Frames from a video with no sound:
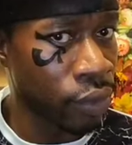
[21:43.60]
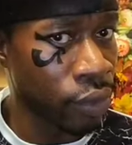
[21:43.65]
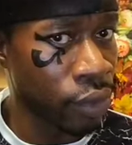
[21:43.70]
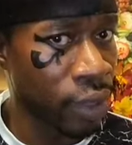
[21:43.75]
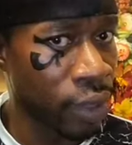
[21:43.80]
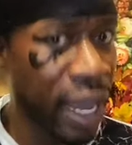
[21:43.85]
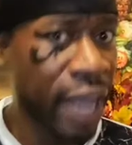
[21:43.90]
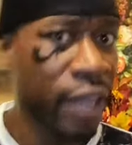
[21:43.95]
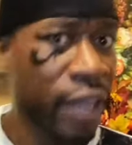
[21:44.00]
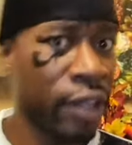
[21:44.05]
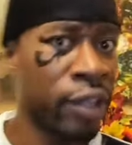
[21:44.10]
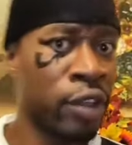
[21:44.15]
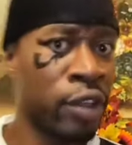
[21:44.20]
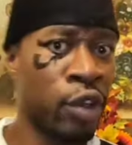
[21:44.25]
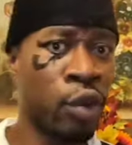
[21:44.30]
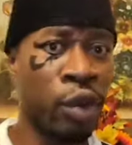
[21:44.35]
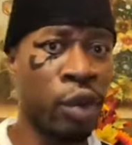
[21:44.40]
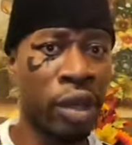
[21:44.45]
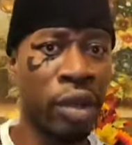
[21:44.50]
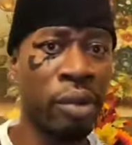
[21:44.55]
Like,
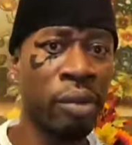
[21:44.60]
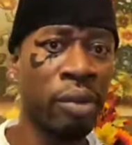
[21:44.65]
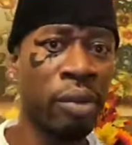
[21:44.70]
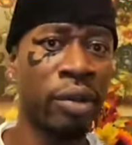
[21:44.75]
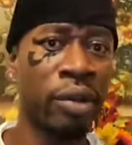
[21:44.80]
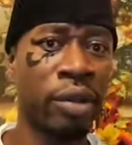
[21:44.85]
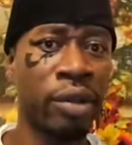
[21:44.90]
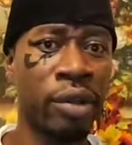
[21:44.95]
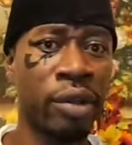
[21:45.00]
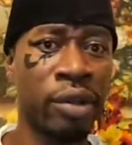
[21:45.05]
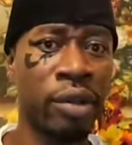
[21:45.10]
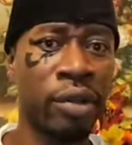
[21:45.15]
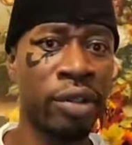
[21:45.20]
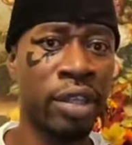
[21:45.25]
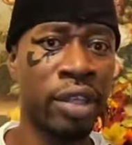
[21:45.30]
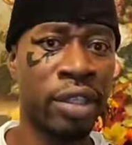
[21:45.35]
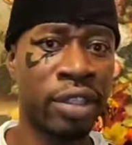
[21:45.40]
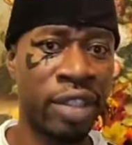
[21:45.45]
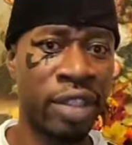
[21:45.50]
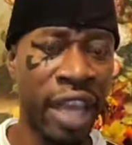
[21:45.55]
you can,
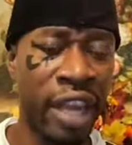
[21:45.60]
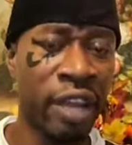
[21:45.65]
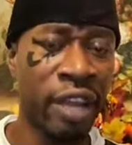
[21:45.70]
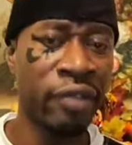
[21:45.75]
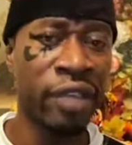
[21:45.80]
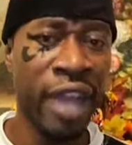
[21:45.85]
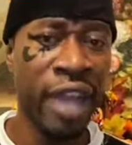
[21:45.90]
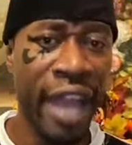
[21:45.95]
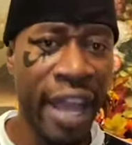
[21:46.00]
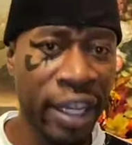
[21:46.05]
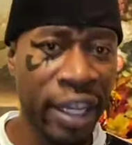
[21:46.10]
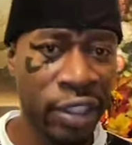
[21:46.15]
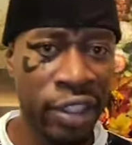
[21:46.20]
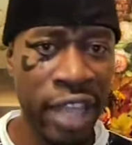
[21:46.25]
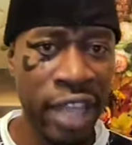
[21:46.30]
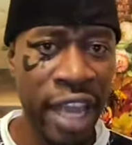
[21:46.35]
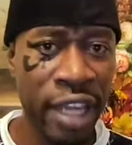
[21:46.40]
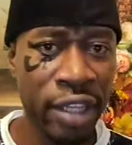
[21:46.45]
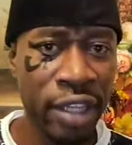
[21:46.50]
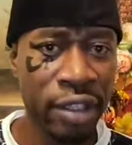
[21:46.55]
the day of the X
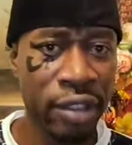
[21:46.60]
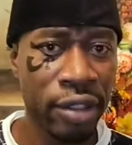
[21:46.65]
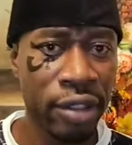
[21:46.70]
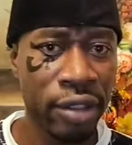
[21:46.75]
date,